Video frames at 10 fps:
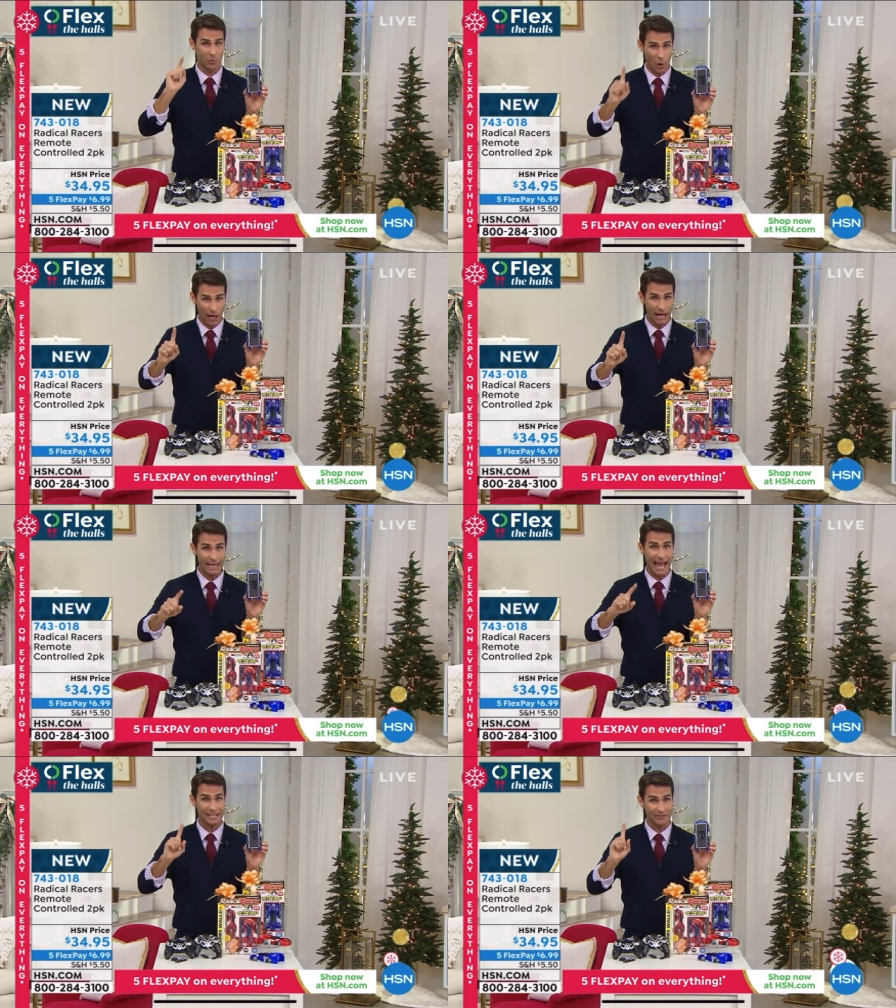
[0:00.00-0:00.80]
One,
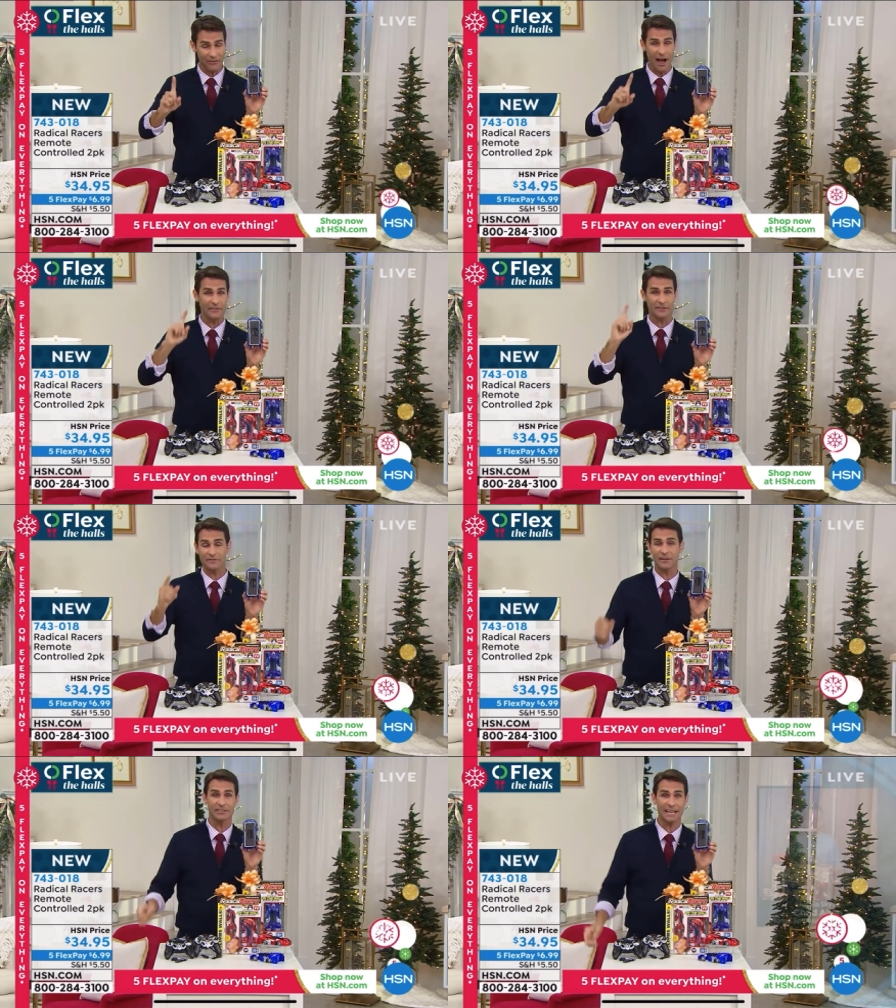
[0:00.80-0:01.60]
as a father, the
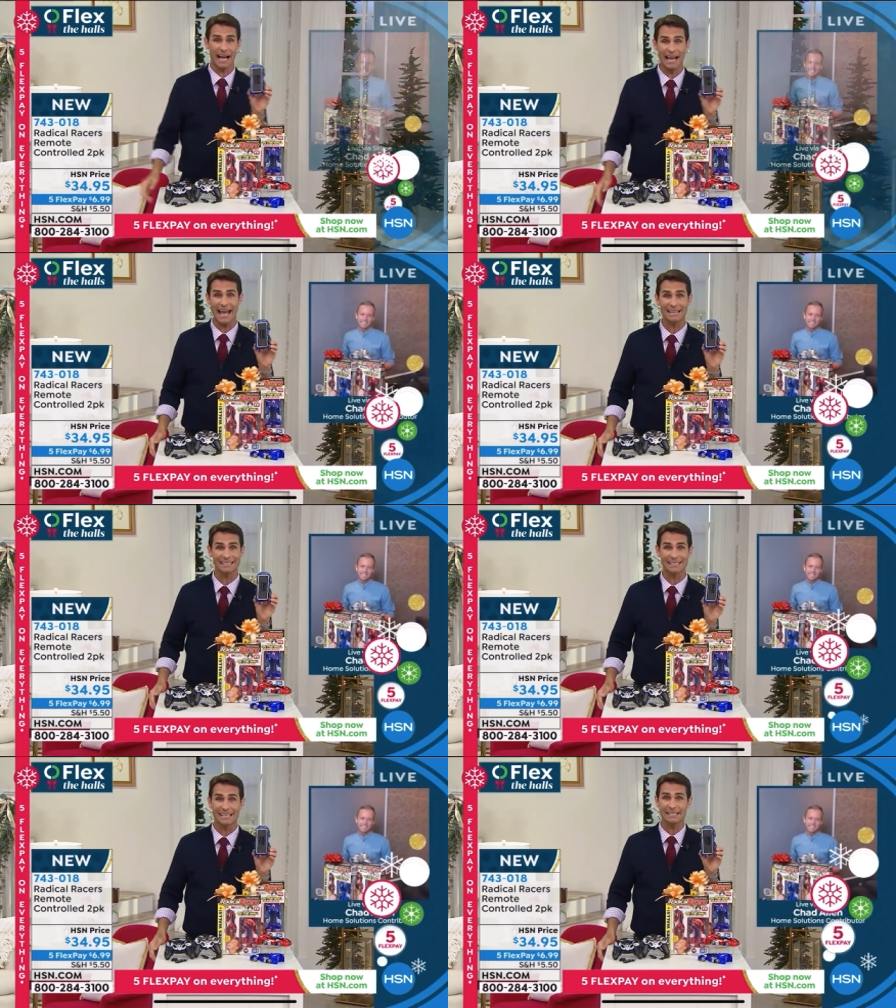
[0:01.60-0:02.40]
first thing I ask
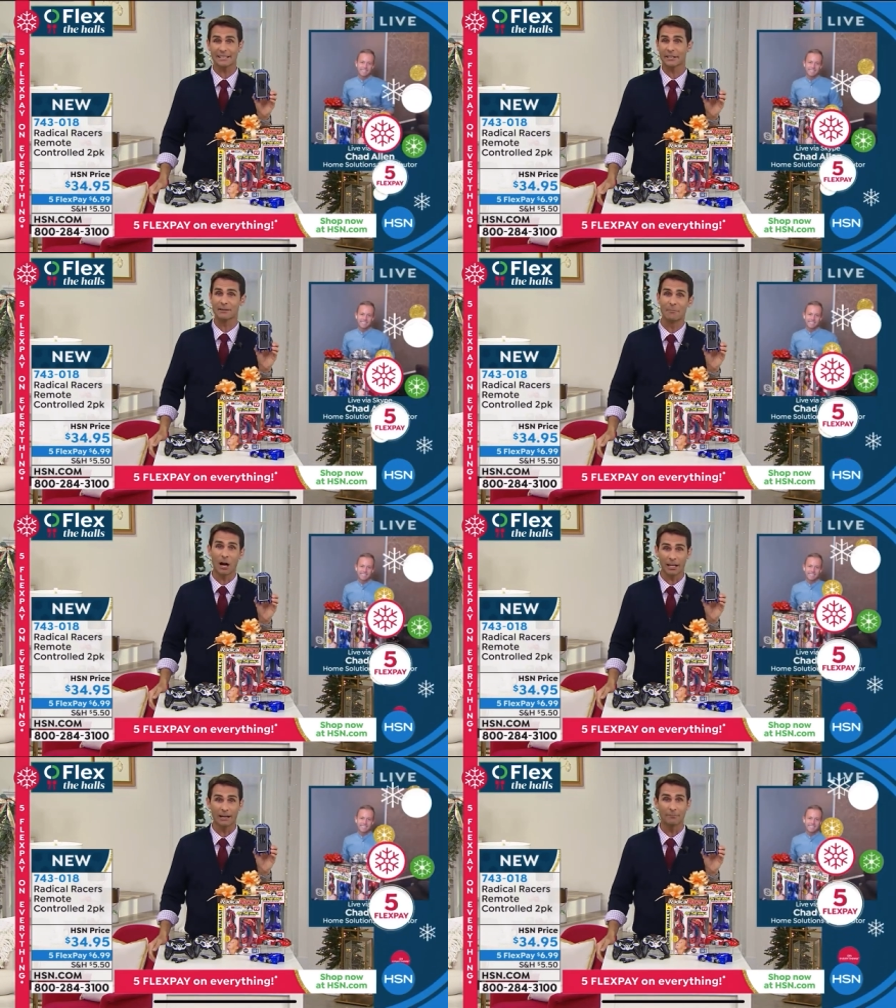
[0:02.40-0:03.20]
is, is it gonna
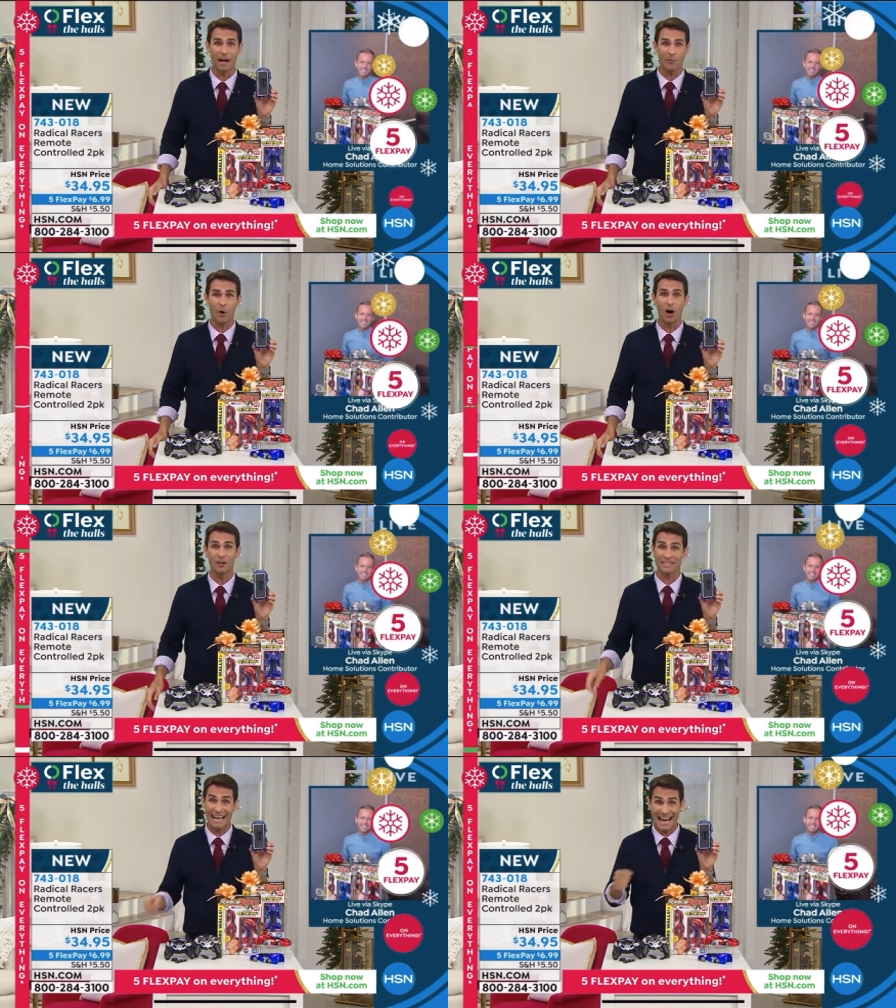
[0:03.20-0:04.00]
mark up my
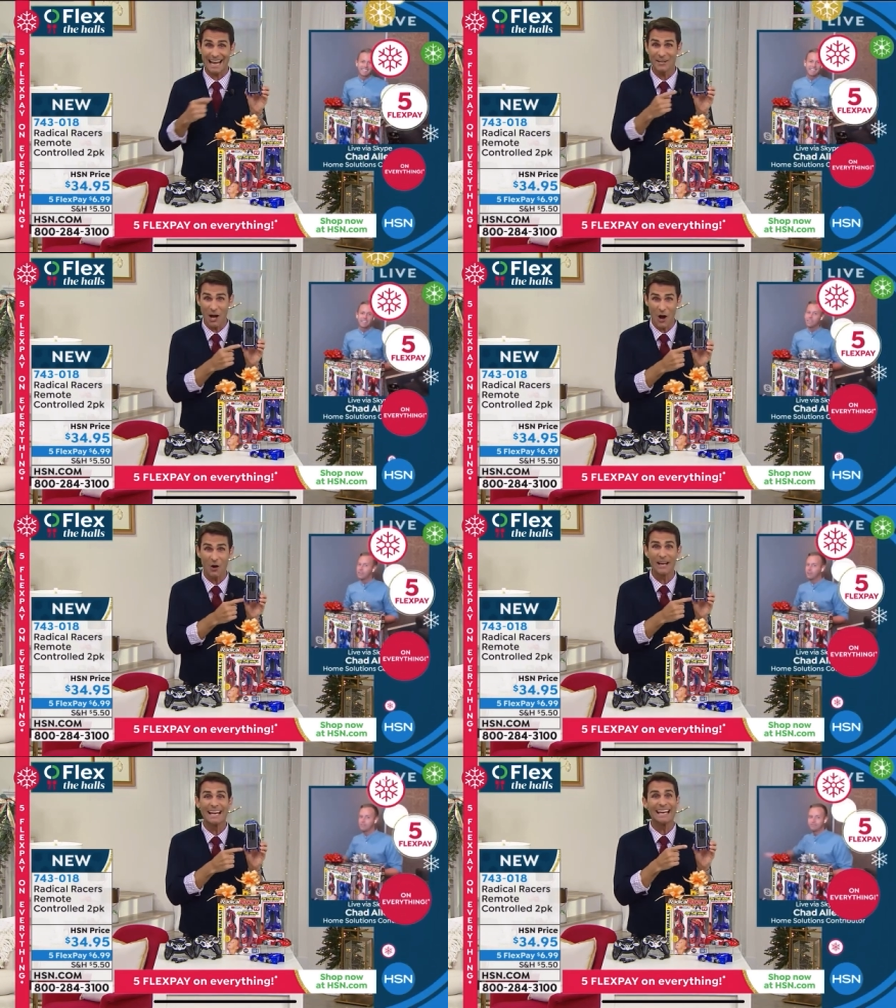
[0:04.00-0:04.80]
walls? And I know
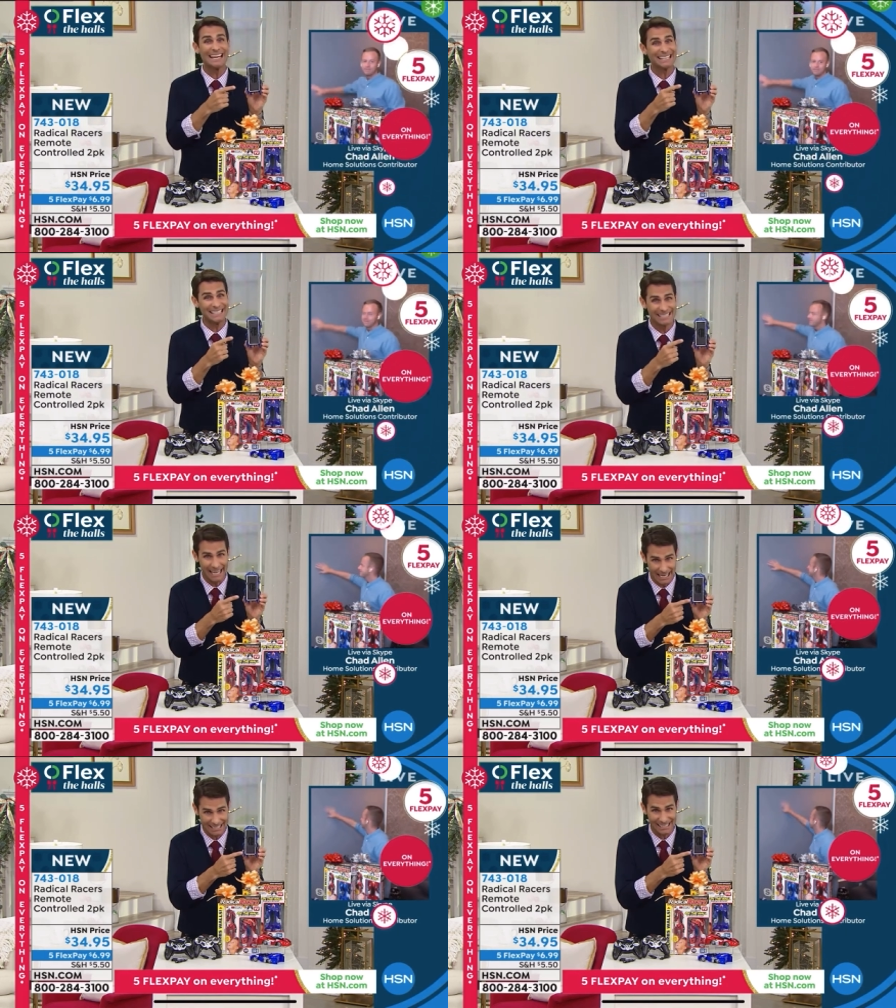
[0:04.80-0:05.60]
no. it
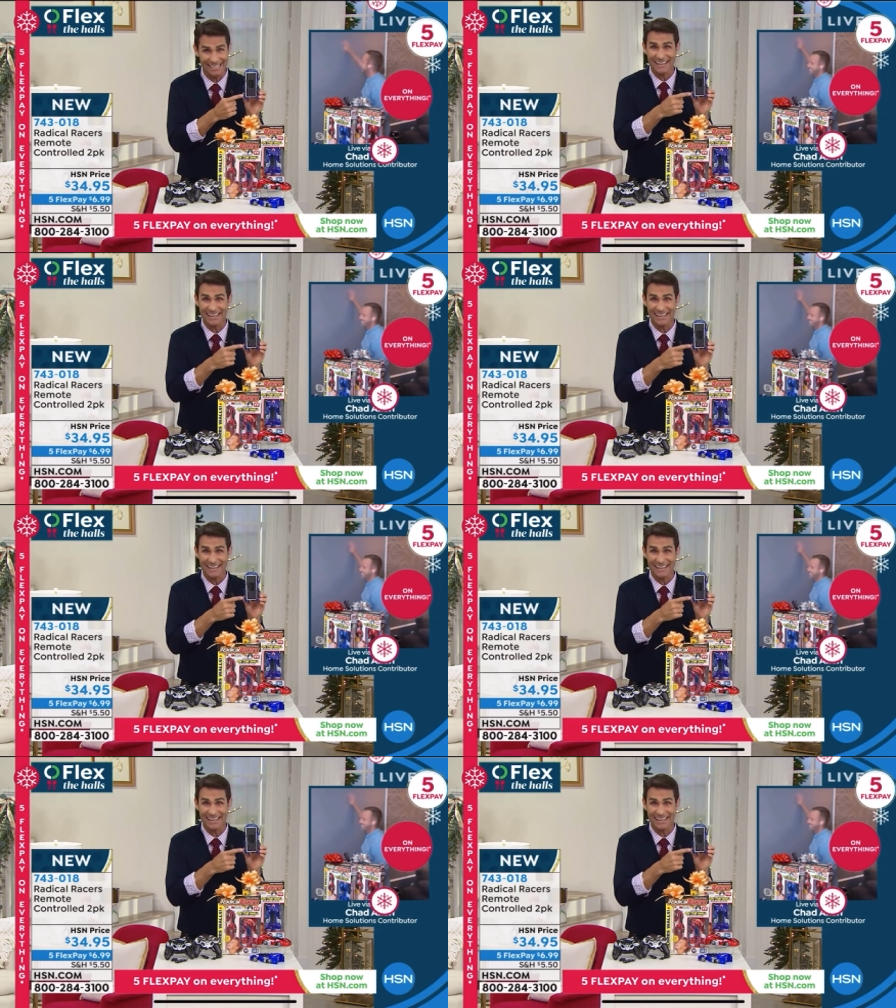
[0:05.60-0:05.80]
doesn't.